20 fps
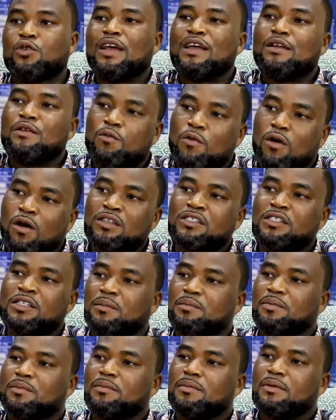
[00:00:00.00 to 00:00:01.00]
So in
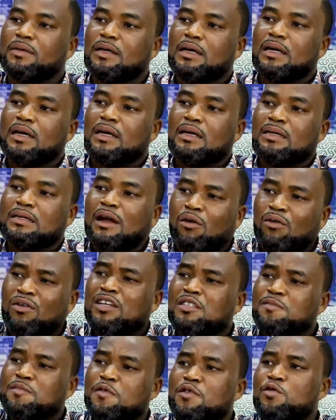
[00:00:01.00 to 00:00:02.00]
worship, the
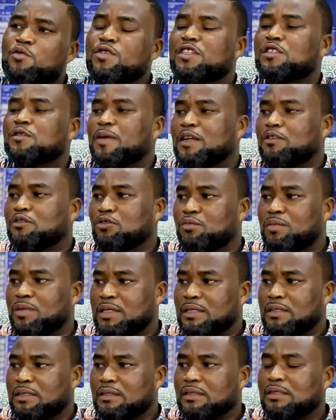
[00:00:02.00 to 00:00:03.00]
Holy Spirit whispered to
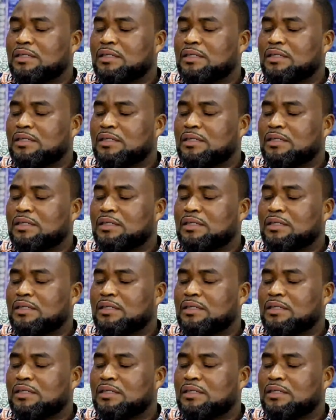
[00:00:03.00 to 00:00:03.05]
me,